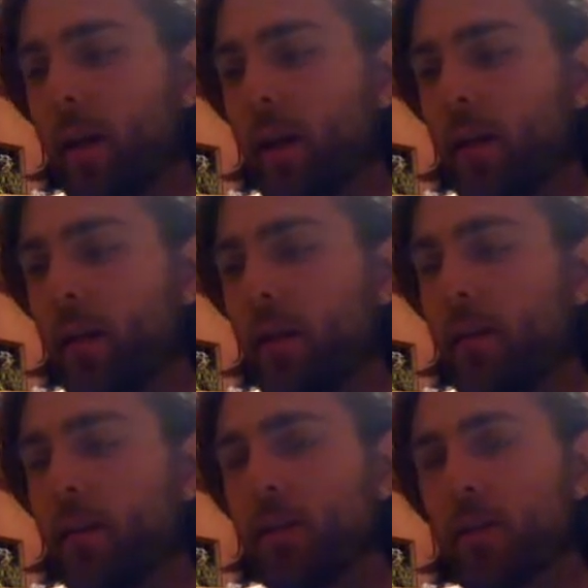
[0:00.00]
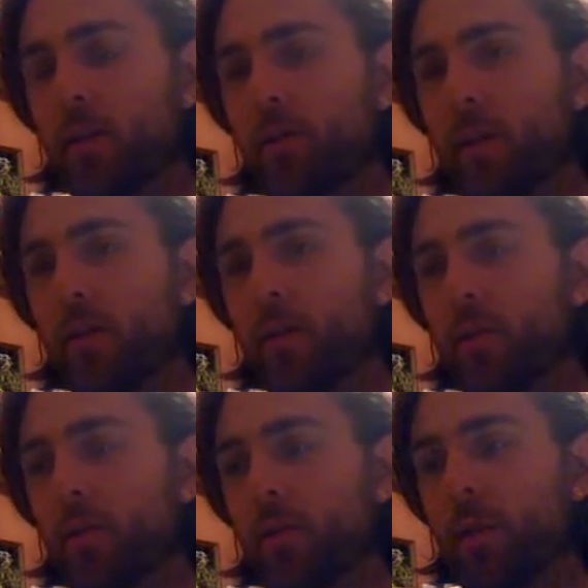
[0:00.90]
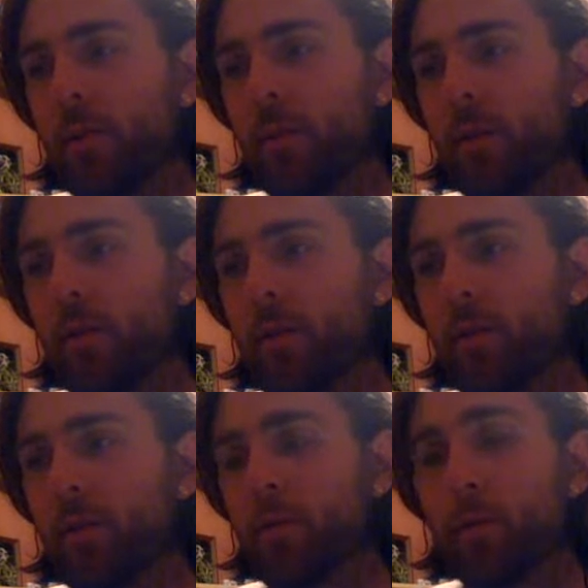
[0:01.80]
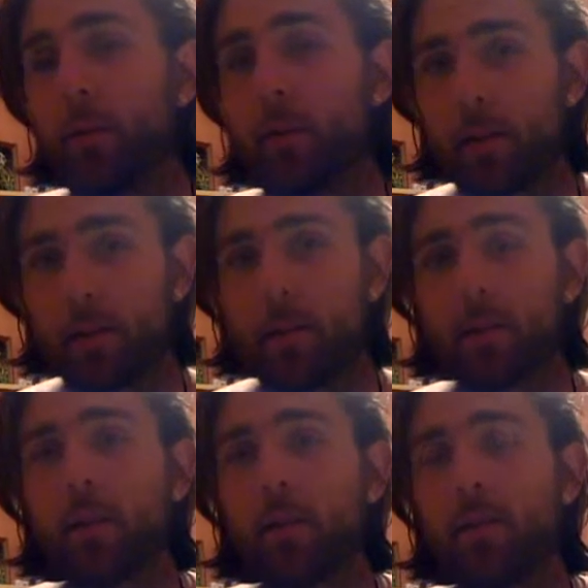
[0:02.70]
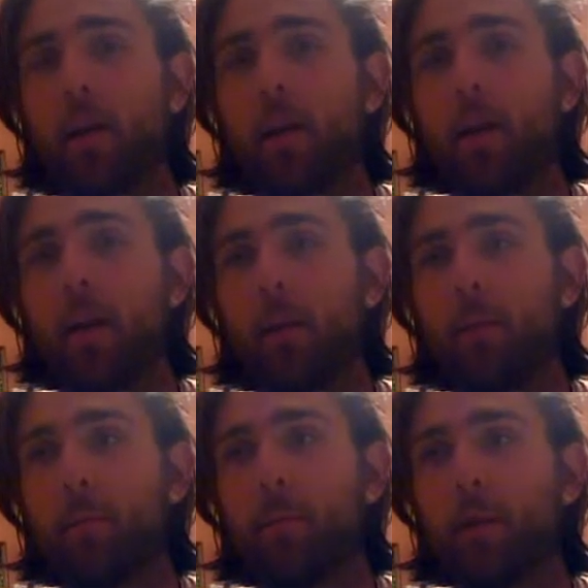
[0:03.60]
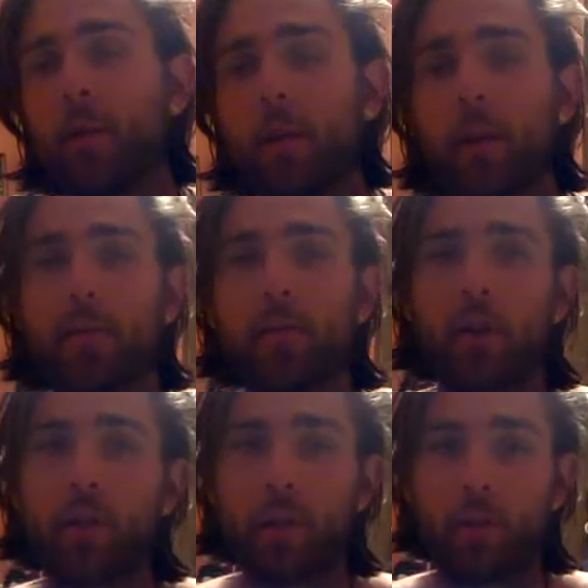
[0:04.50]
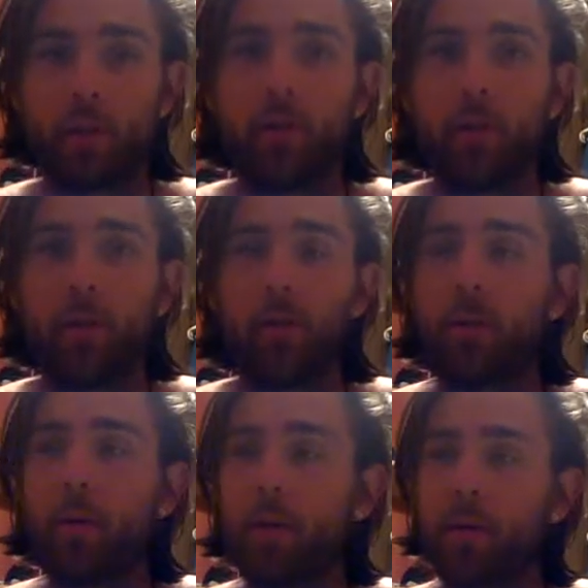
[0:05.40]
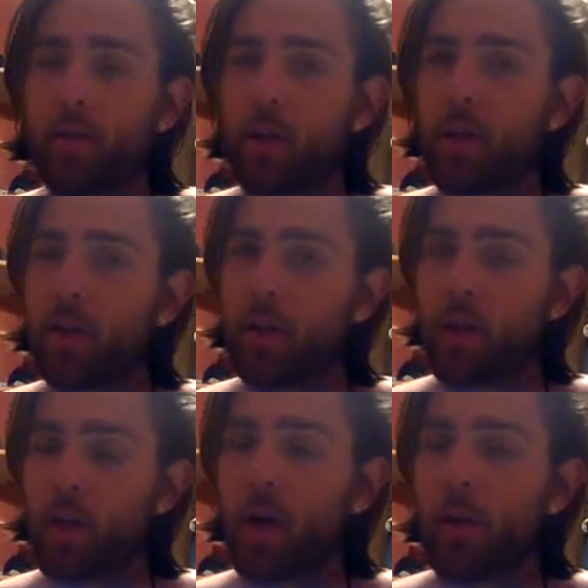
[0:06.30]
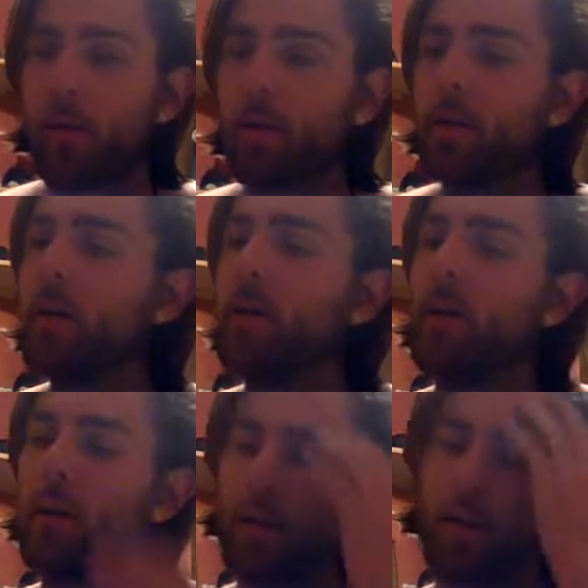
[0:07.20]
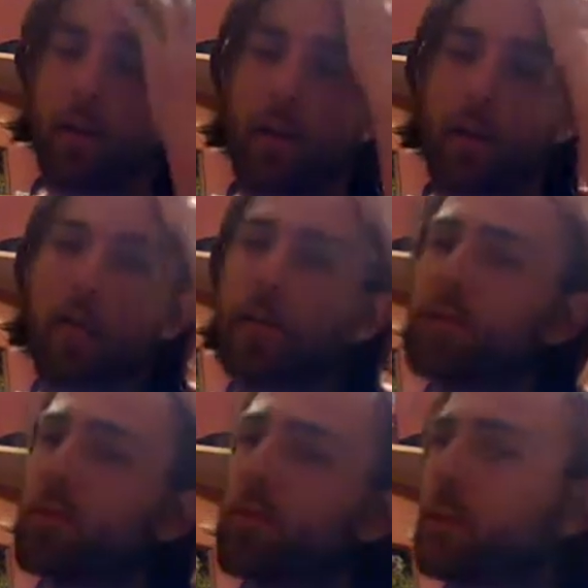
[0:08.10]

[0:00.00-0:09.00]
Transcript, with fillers: And this also relates to that I've been noticing with my system, I'm um, putting the negative charge in aluminum and the positive charge in the copper and this is